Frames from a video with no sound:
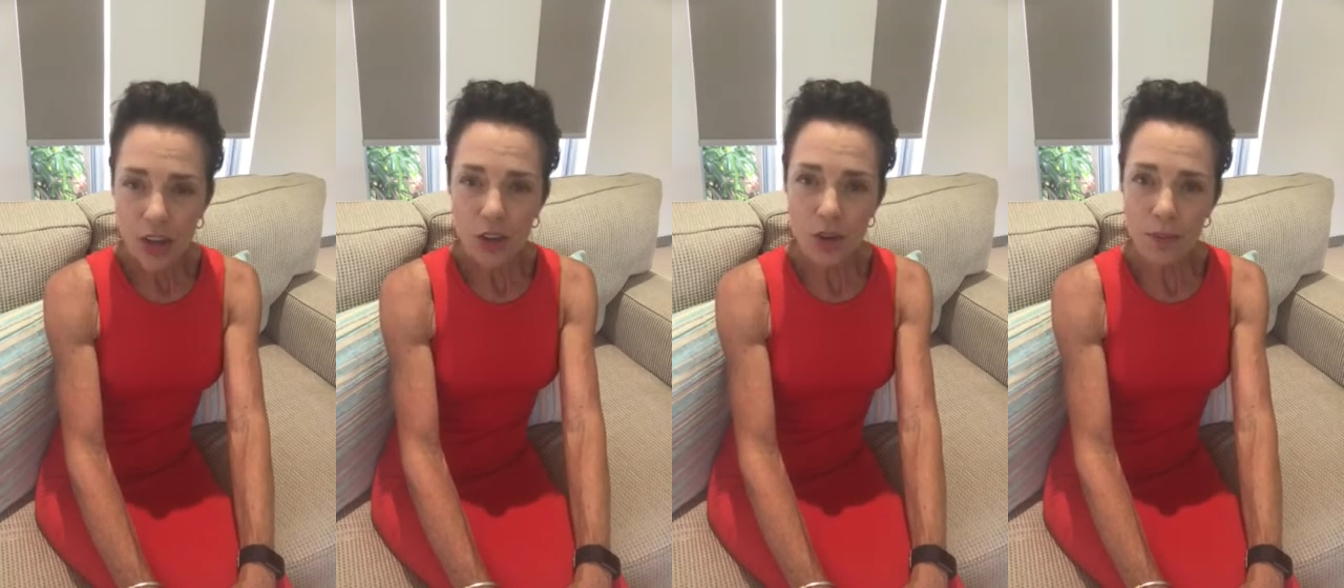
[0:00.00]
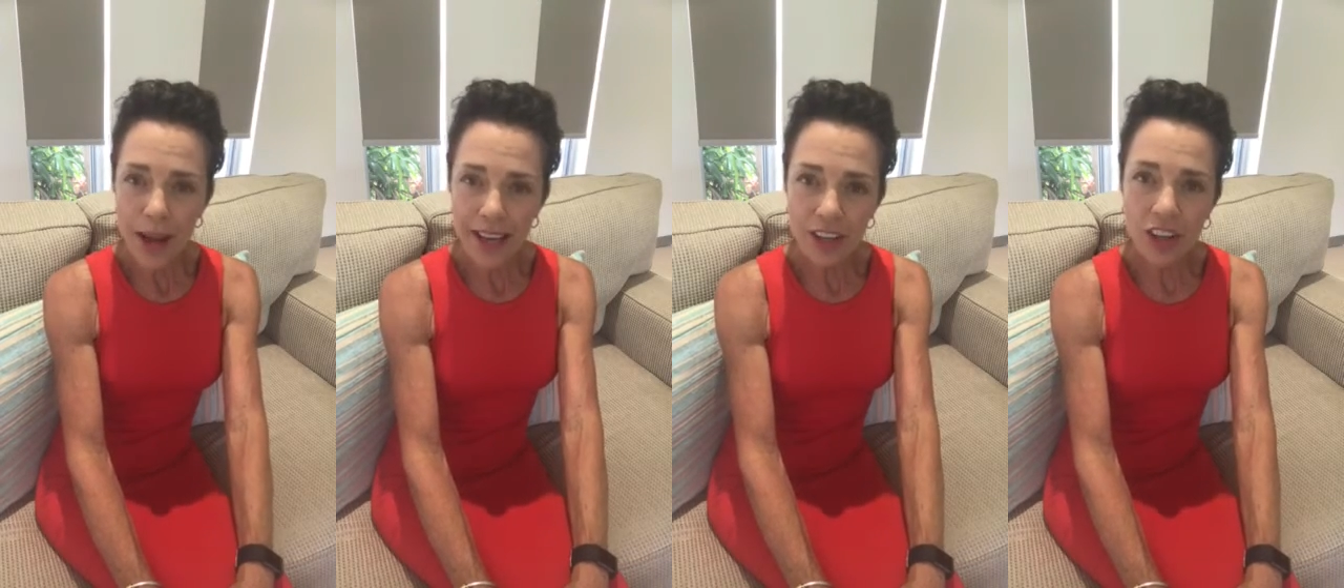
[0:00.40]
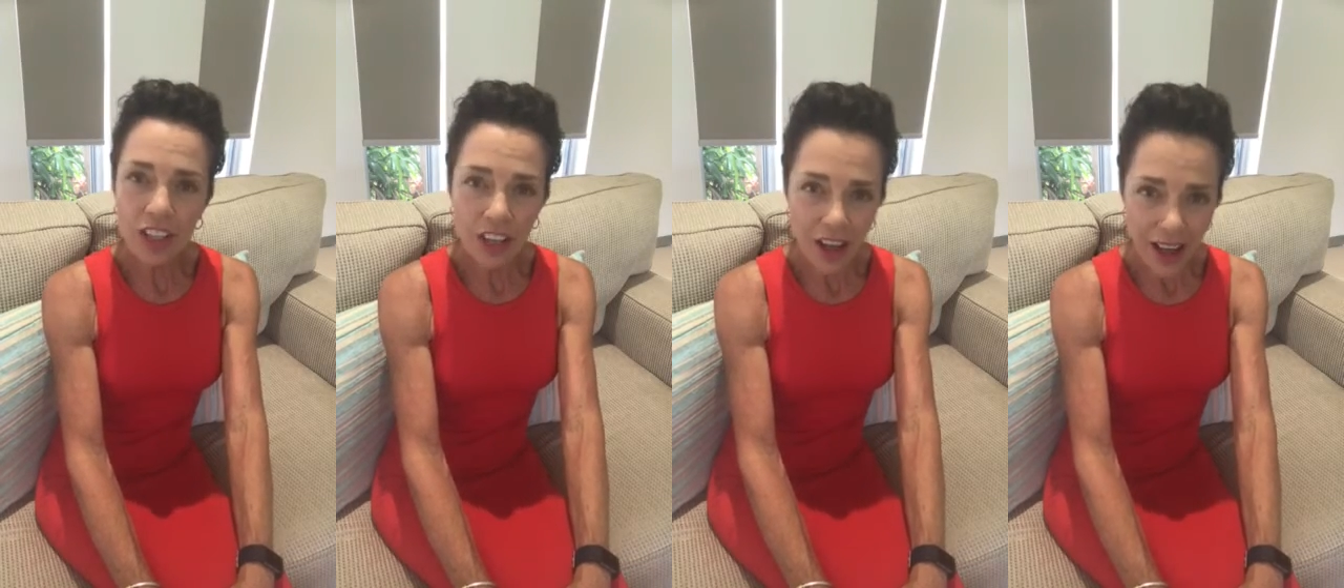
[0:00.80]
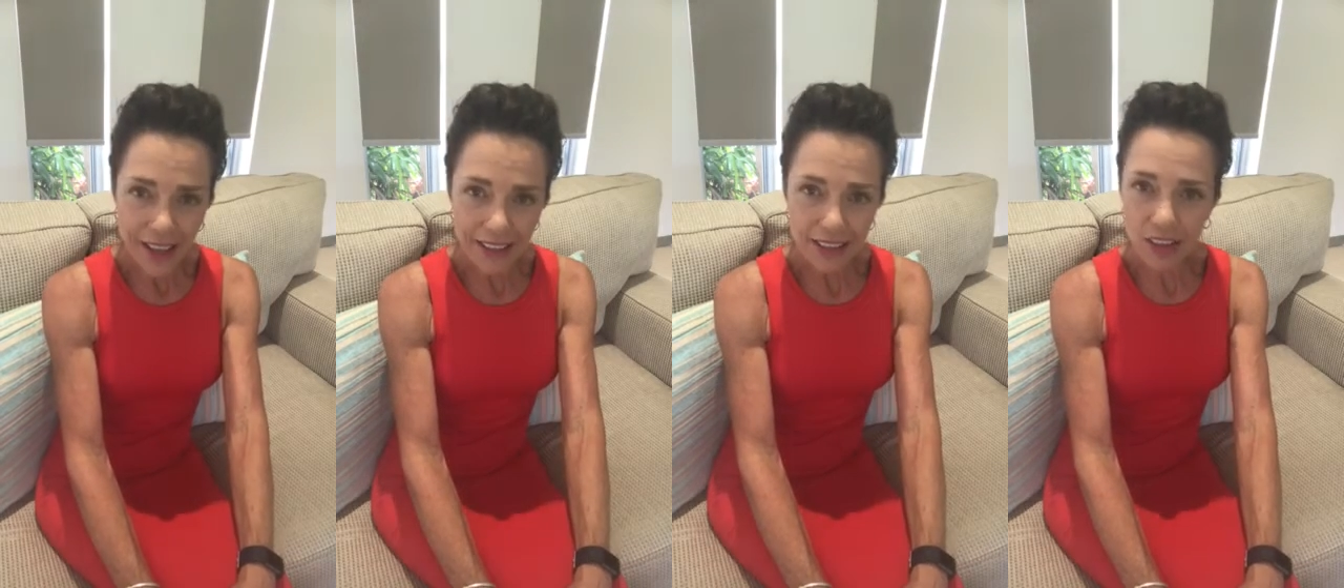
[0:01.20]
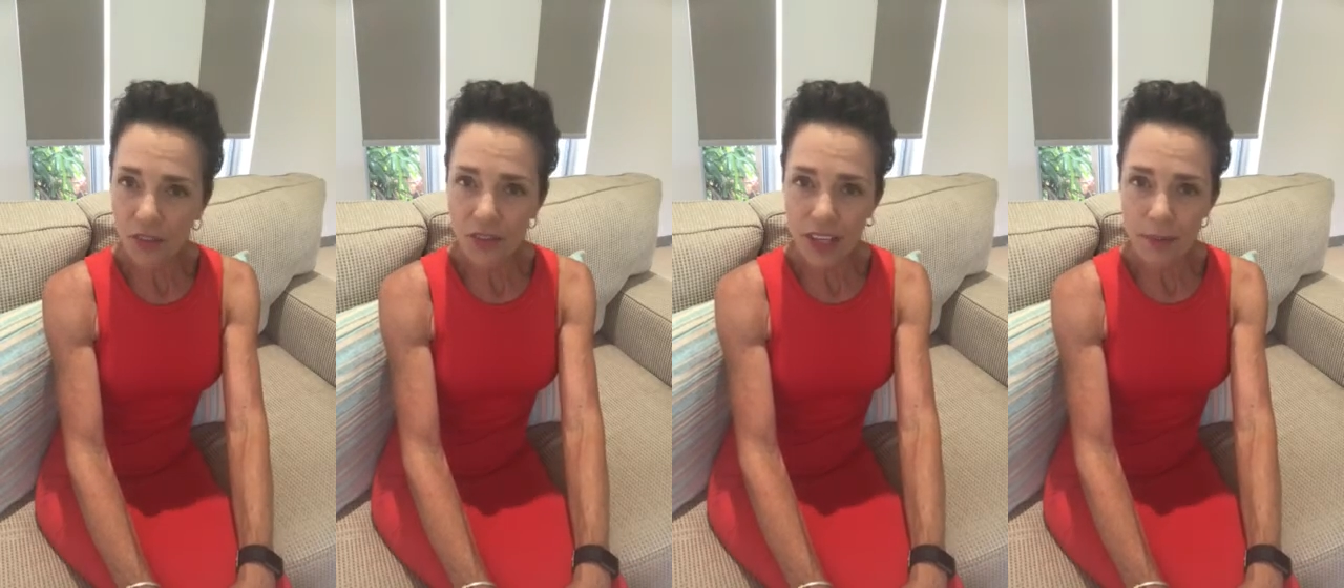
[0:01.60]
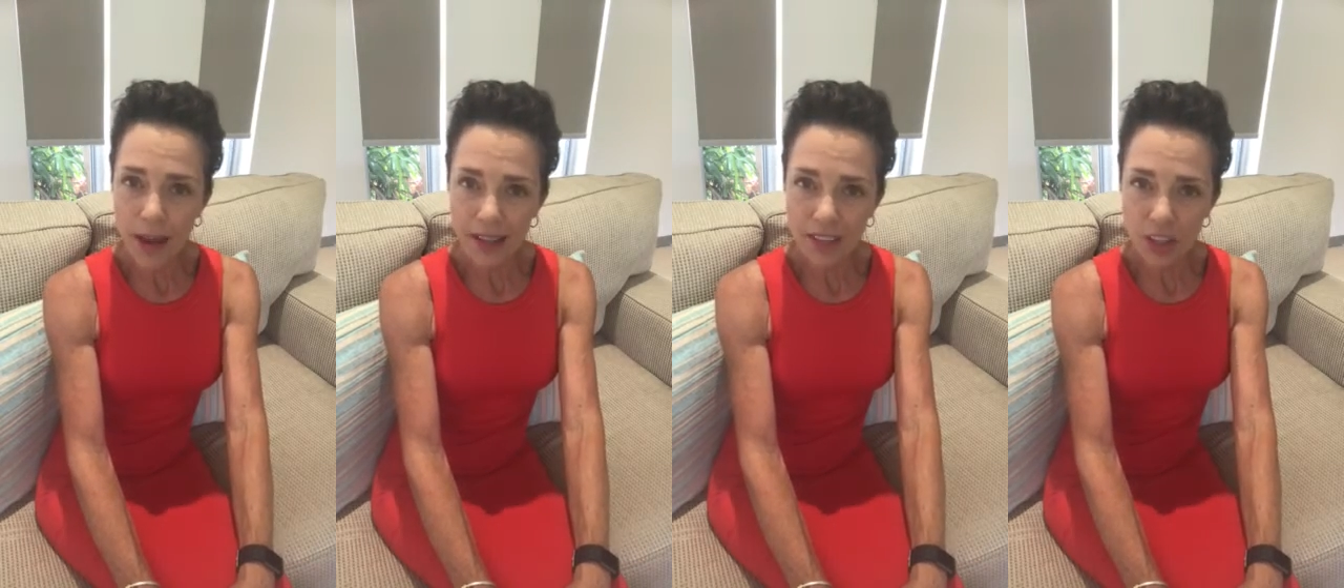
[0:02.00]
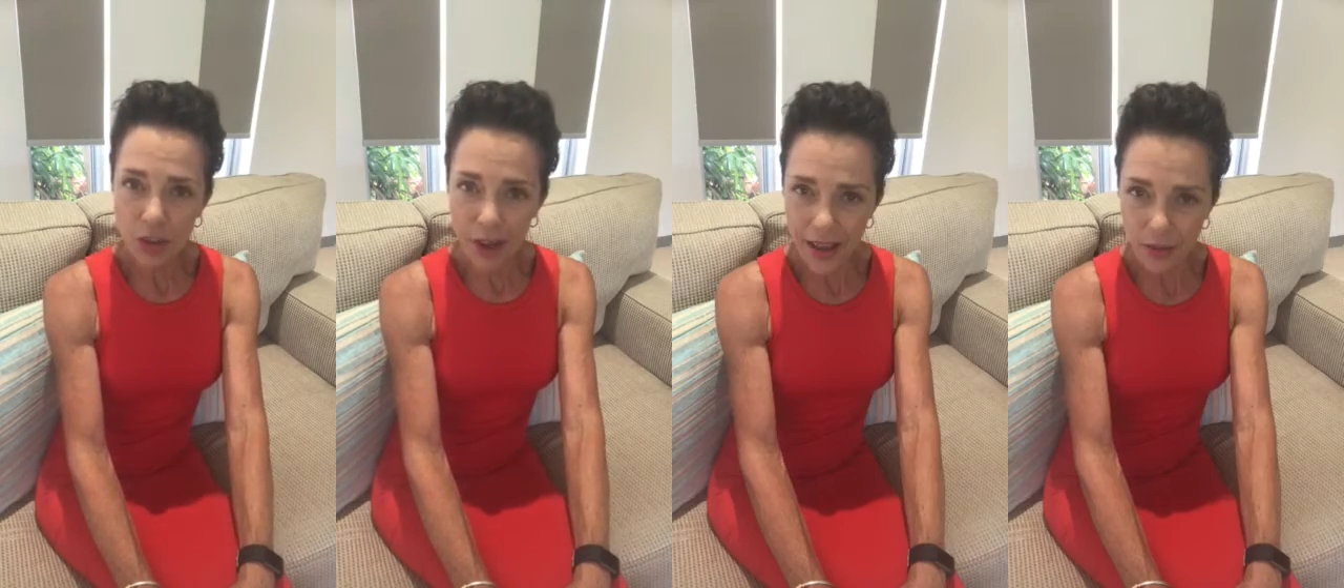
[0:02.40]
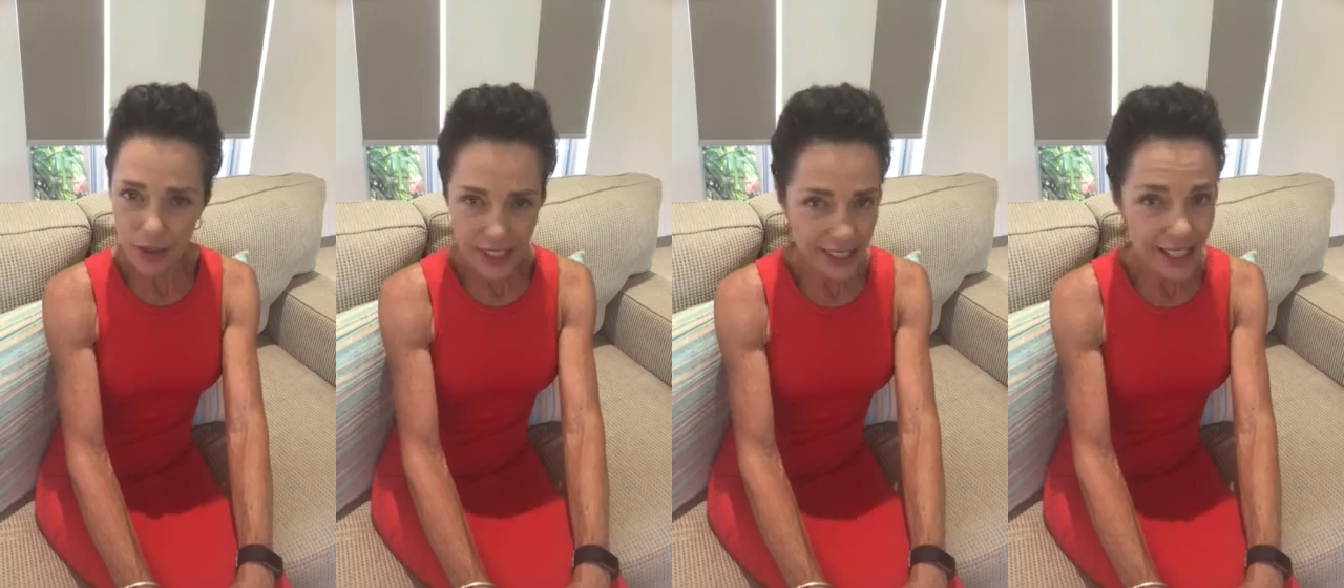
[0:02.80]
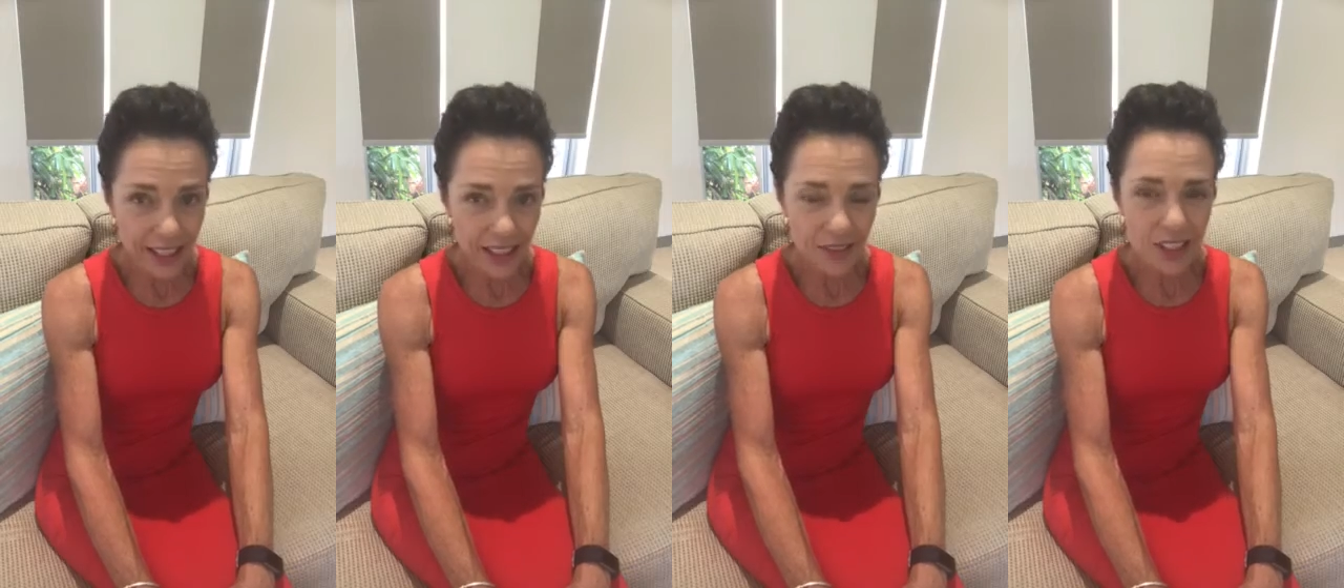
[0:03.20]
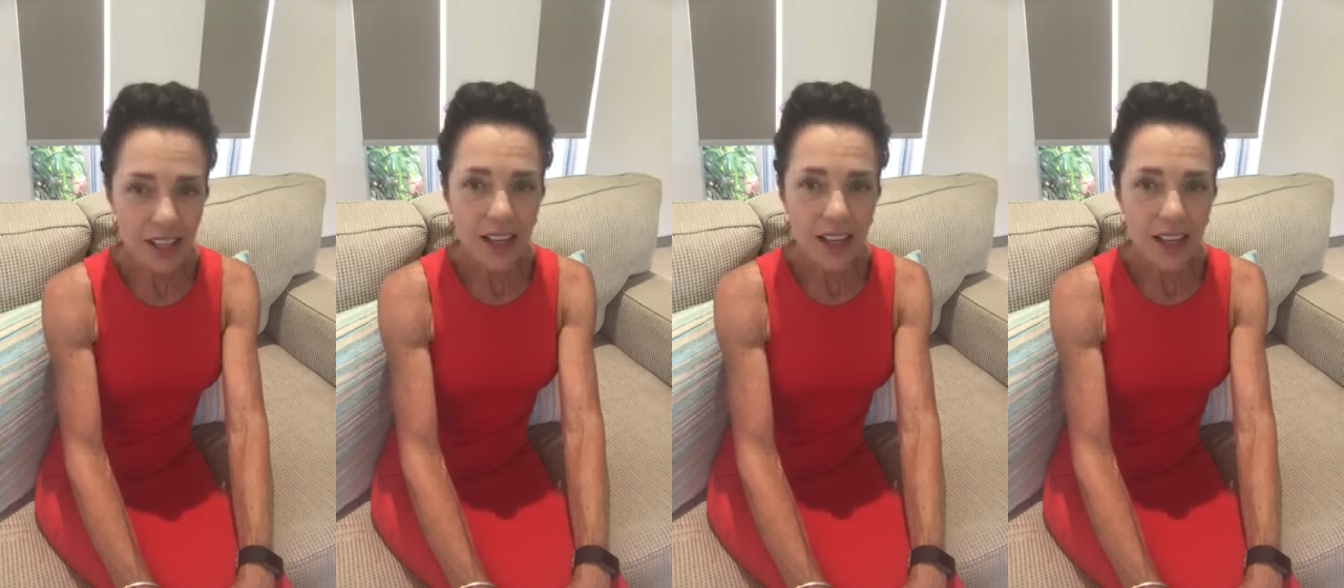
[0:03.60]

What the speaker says: You may not like the feedback that you have received,